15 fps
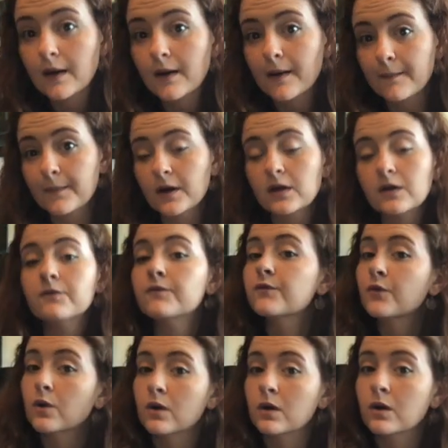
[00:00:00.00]
But
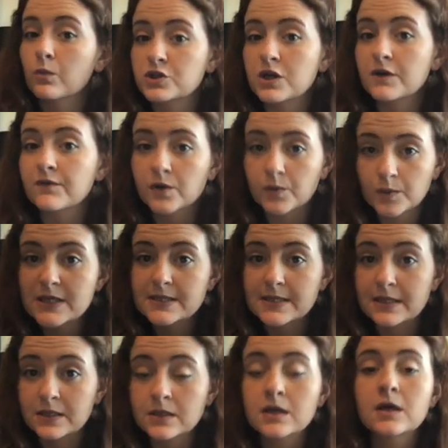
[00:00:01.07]
for whichever
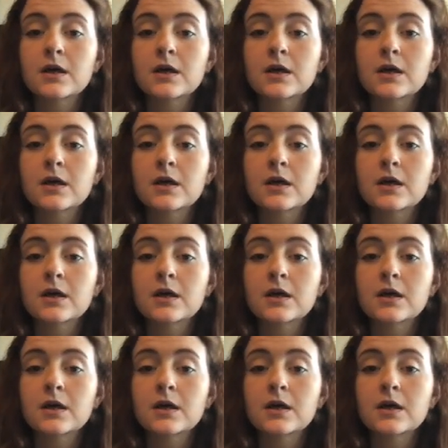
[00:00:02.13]
reason,